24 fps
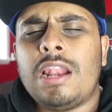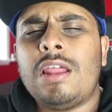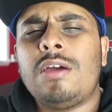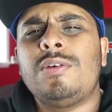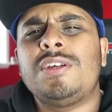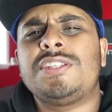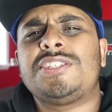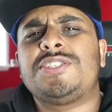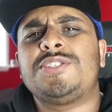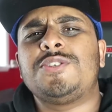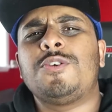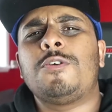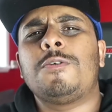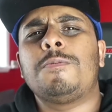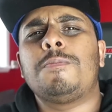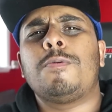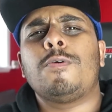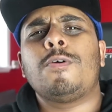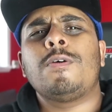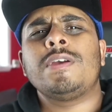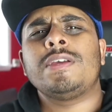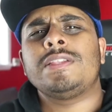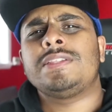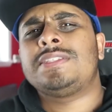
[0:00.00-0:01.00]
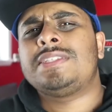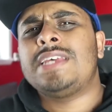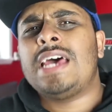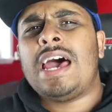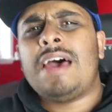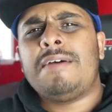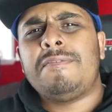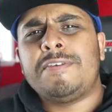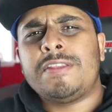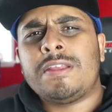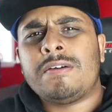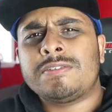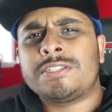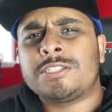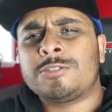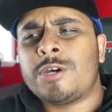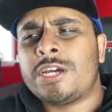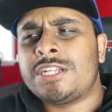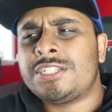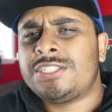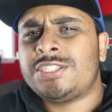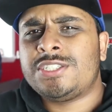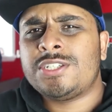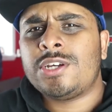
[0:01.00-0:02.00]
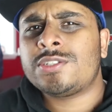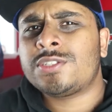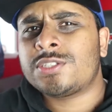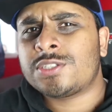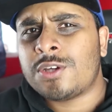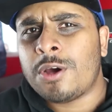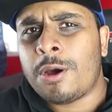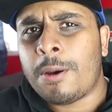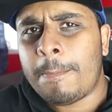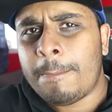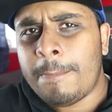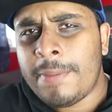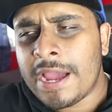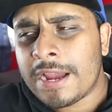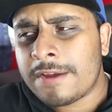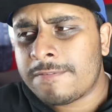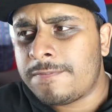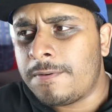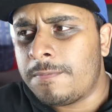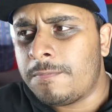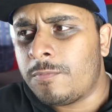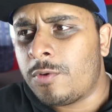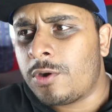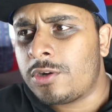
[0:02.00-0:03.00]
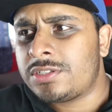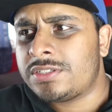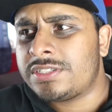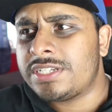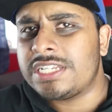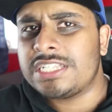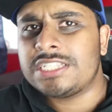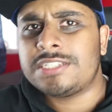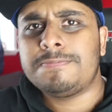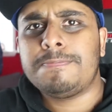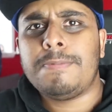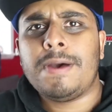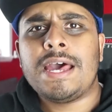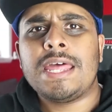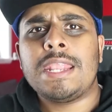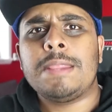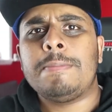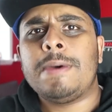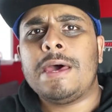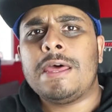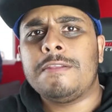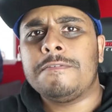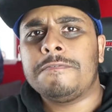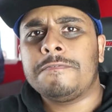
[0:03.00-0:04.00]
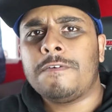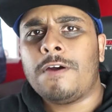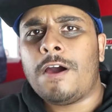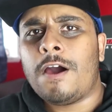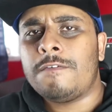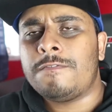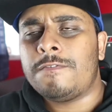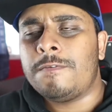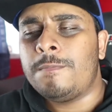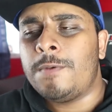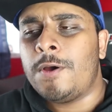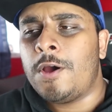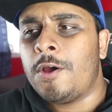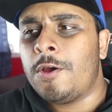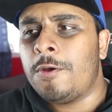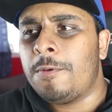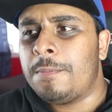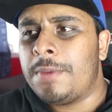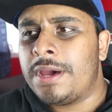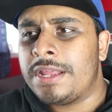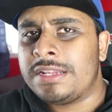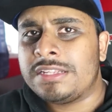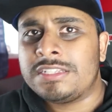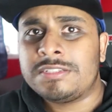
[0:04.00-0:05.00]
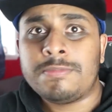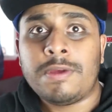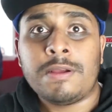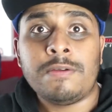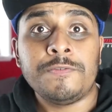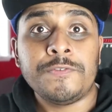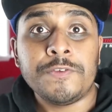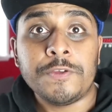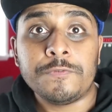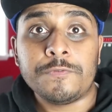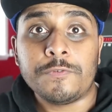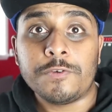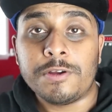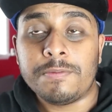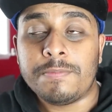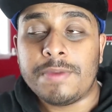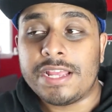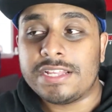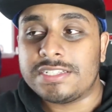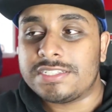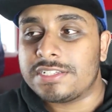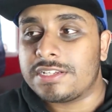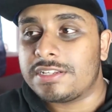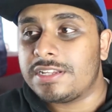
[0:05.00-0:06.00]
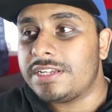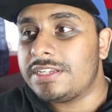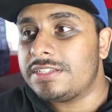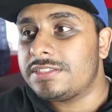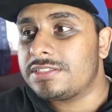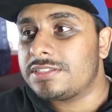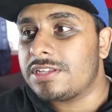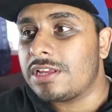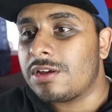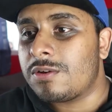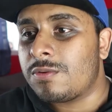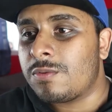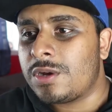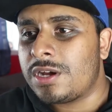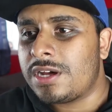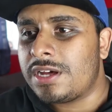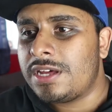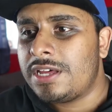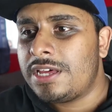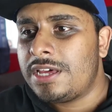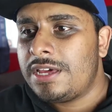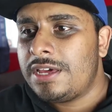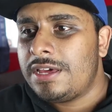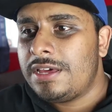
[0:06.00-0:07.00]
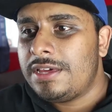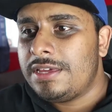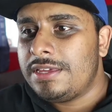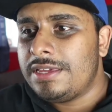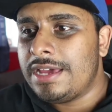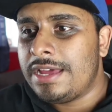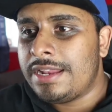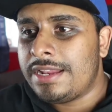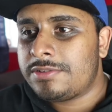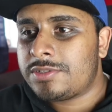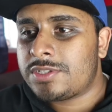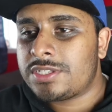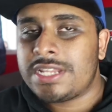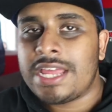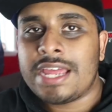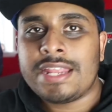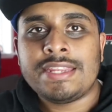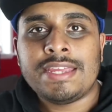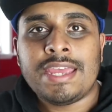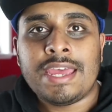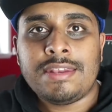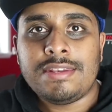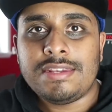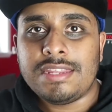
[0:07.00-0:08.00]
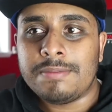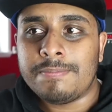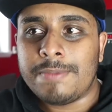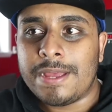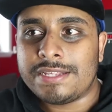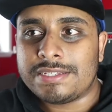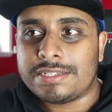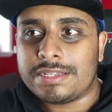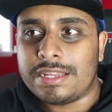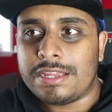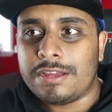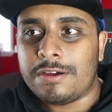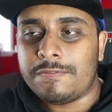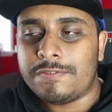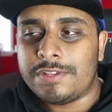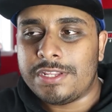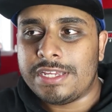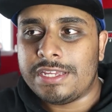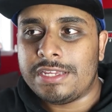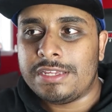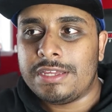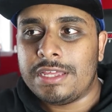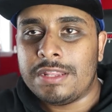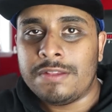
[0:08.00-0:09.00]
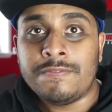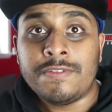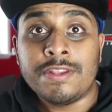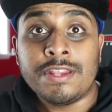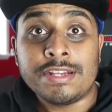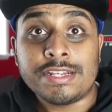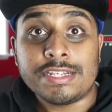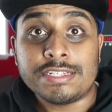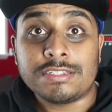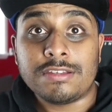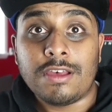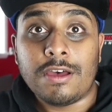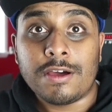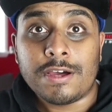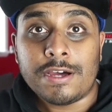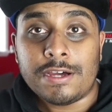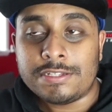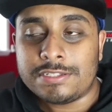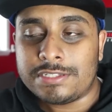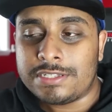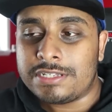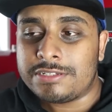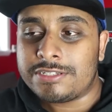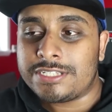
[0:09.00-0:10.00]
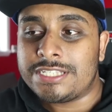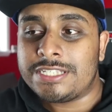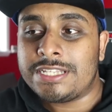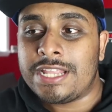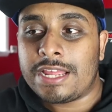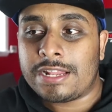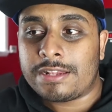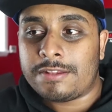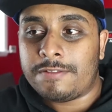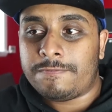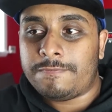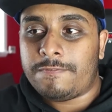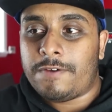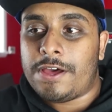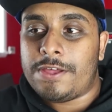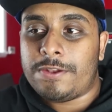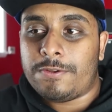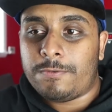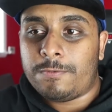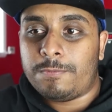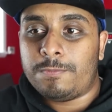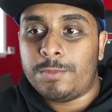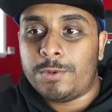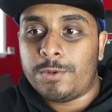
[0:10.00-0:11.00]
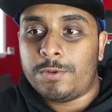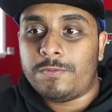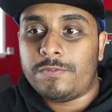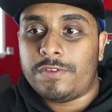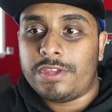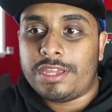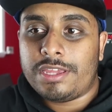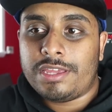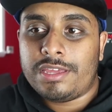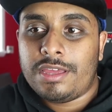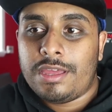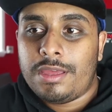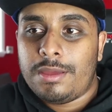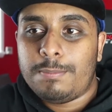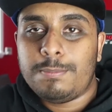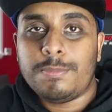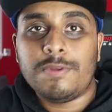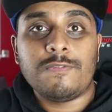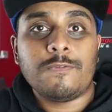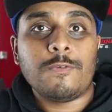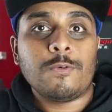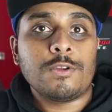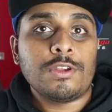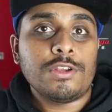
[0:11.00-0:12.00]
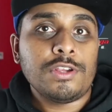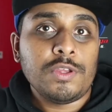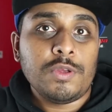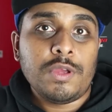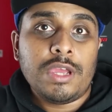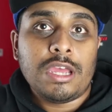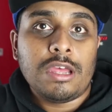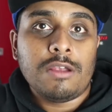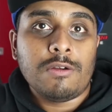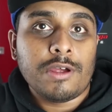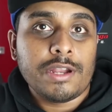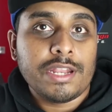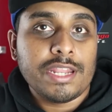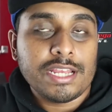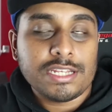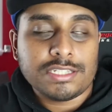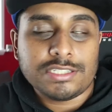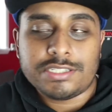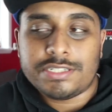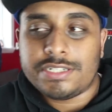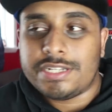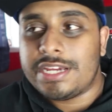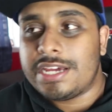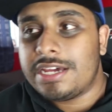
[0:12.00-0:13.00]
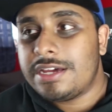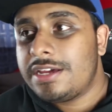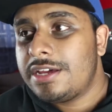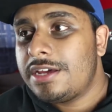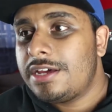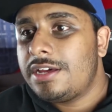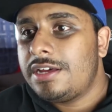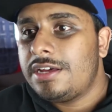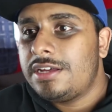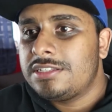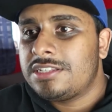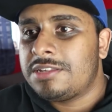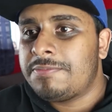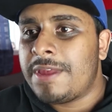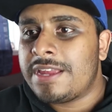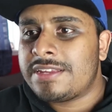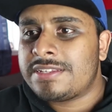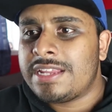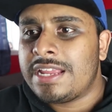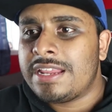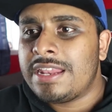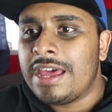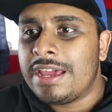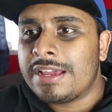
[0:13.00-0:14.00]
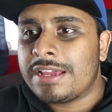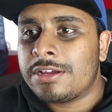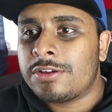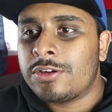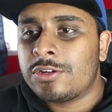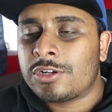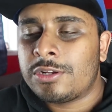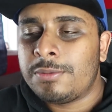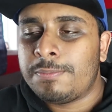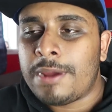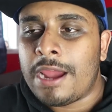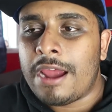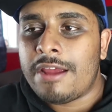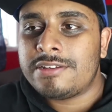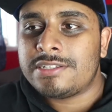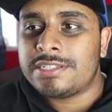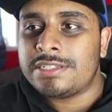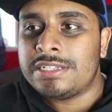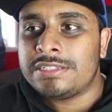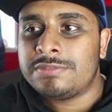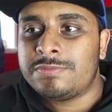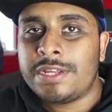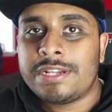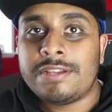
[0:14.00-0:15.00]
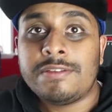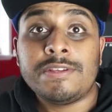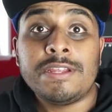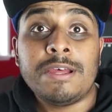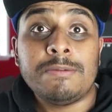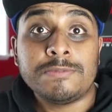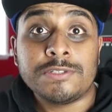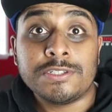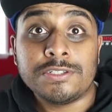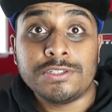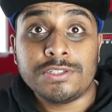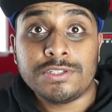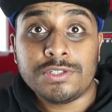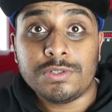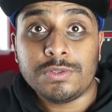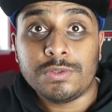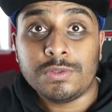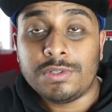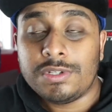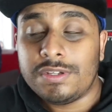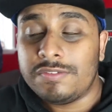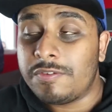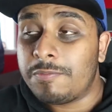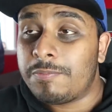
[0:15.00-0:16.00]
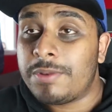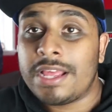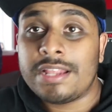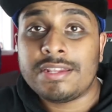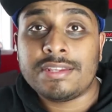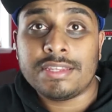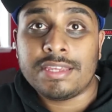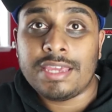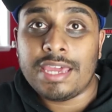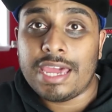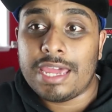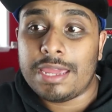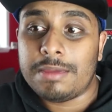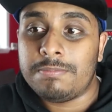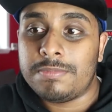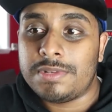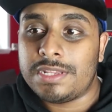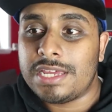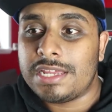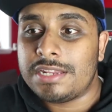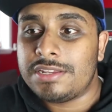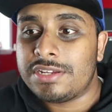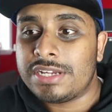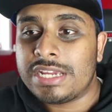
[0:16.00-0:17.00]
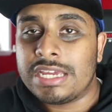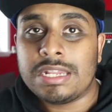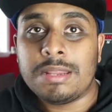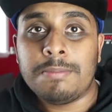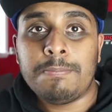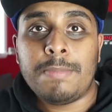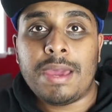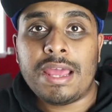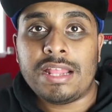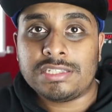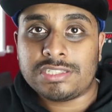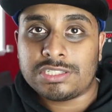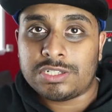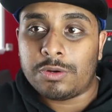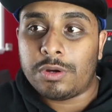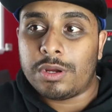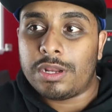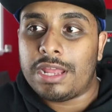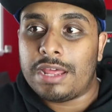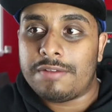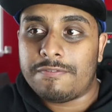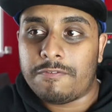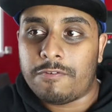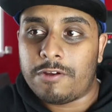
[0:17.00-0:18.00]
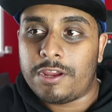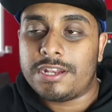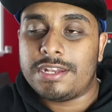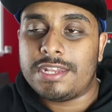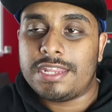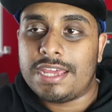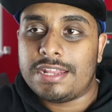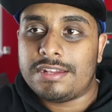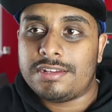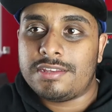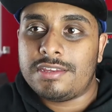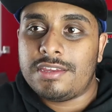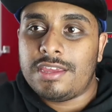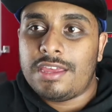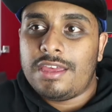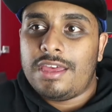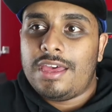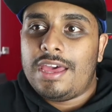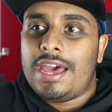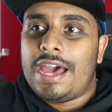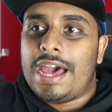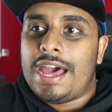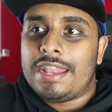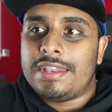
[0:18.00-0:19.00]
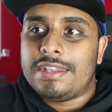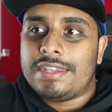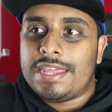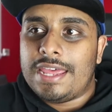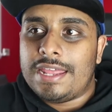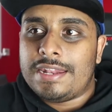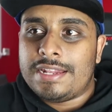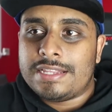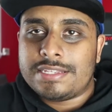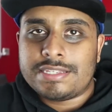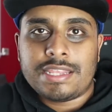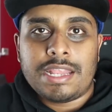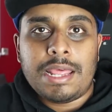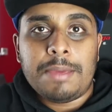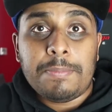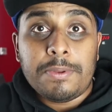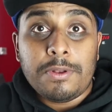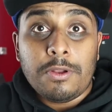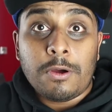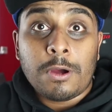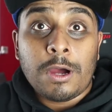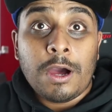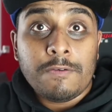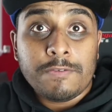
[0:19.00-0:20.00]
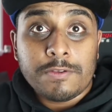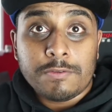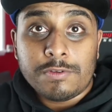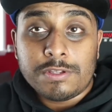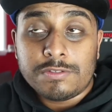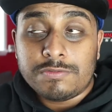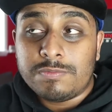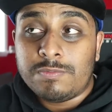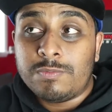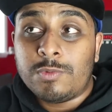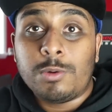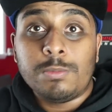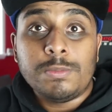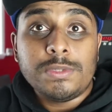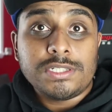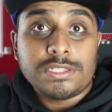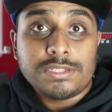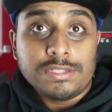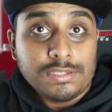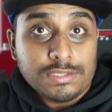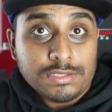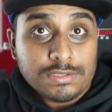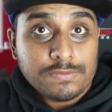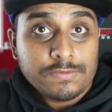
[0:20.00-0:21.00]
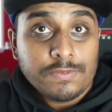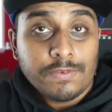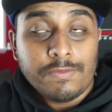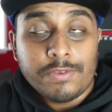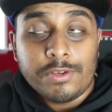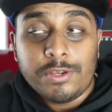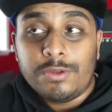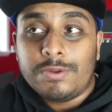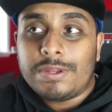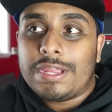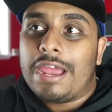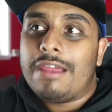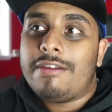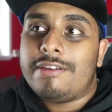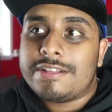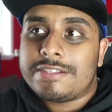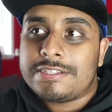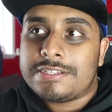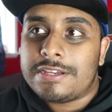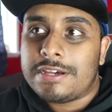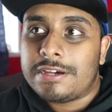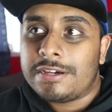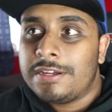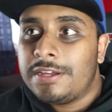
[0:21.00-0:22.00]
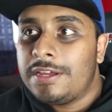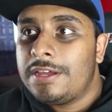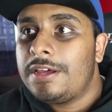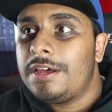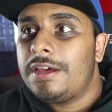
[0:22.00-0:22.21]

Hello, it's your boy Davidoff. So I just got back from watching Spider-Man Far From Home, and this is my review for it basically. So yeah, this was like the ending basically of the Infinity Saga. So this was like the final movie before the new era next year. So basically, like, a good comparison is Red Dead Redemption 2. If you played the game, then you get the main storyline for Red Dead, and then there's an epilogue afterwards with more missions with a new character.